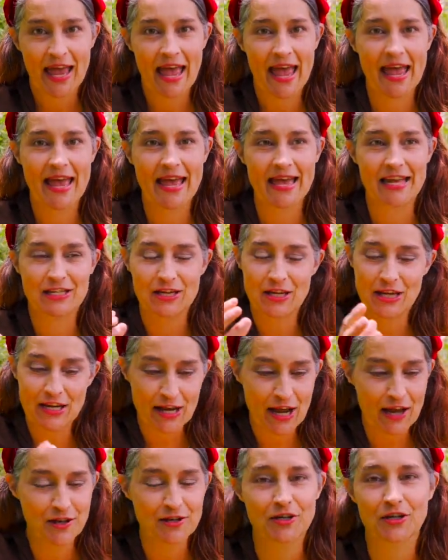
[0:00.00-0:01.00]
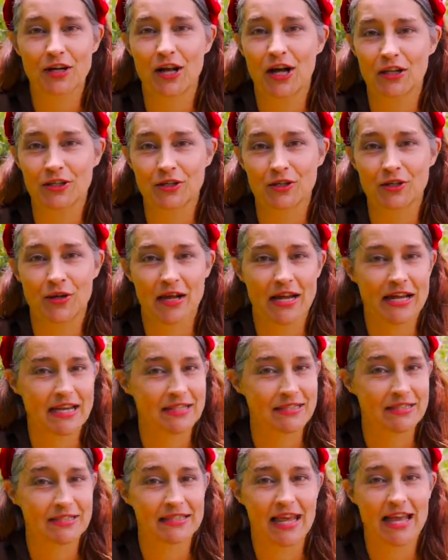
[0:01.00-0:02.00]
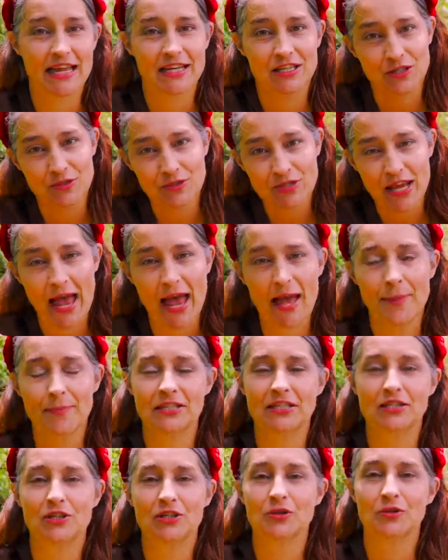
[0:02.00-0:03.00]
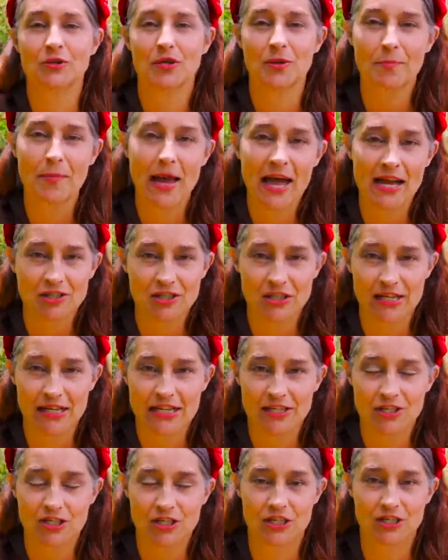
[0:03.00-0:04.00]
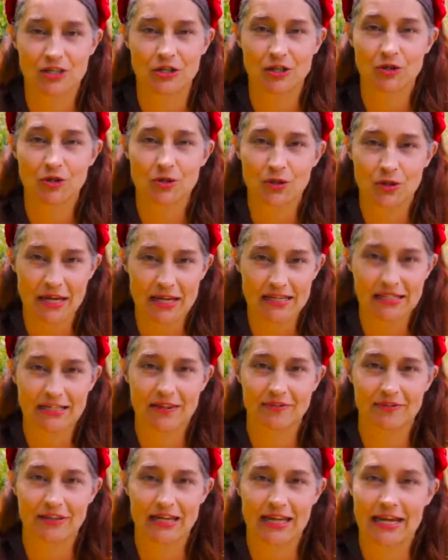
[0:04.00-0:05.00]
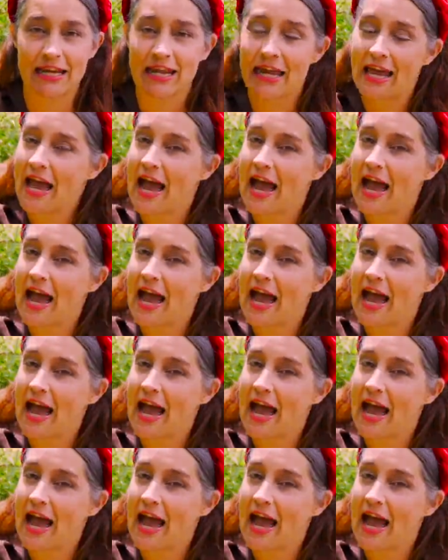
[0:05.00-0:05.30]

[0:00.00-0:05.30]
And you get out your color crayons and you tap into your imagination and your creativity,